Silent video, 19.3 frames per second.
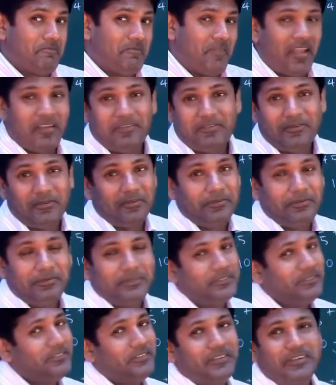I told you
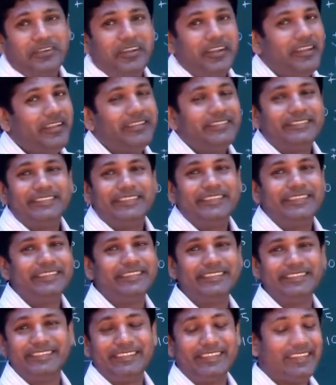it's very easy.
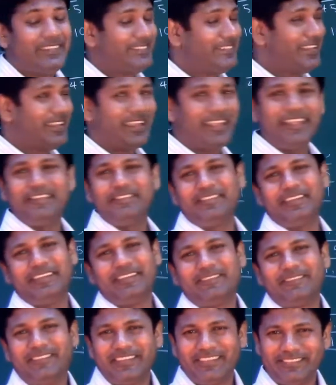It's easy,
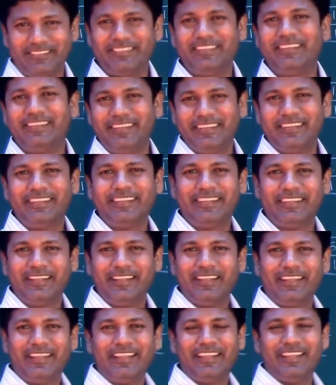isn't it?
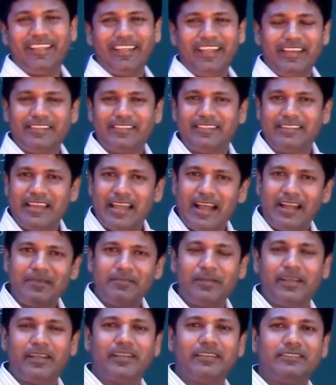It's not
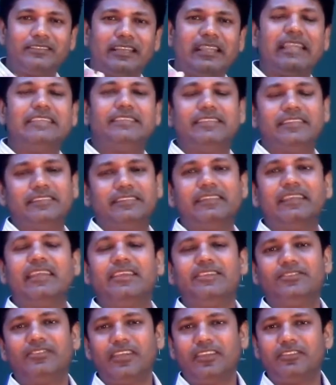because it's
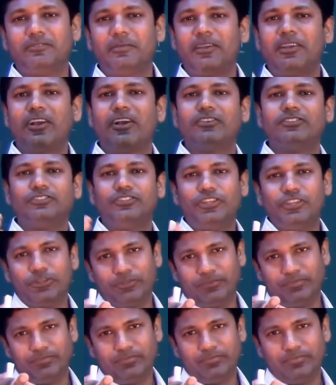easy. It's because
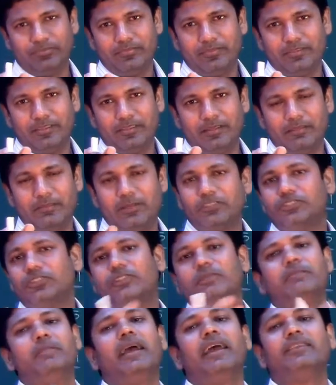you're
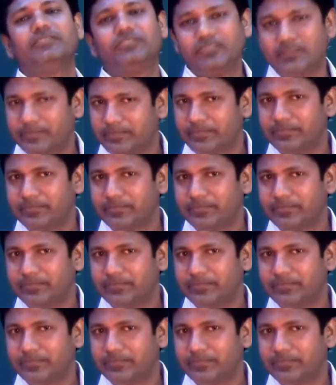the best.